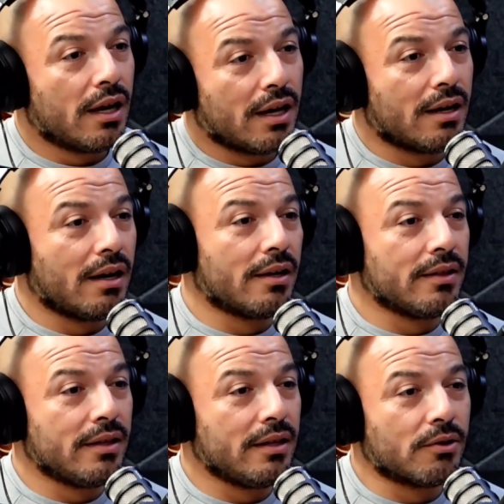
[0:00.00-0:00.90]
uh,
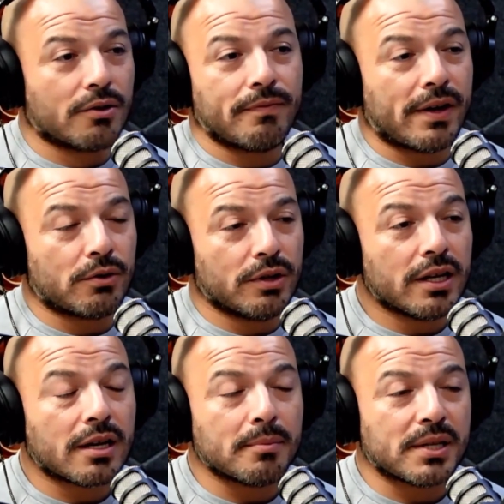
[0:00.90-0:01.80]
on the your federal
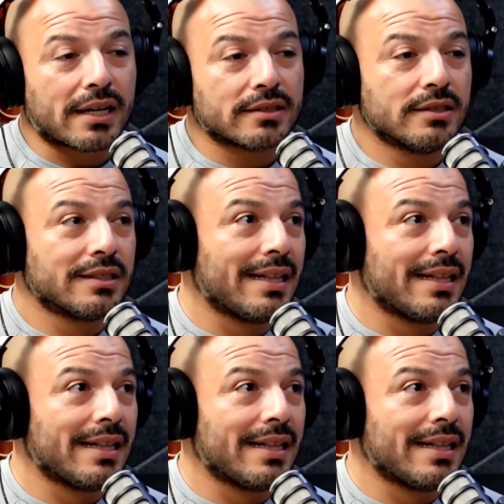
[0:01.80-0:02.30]
income taxes,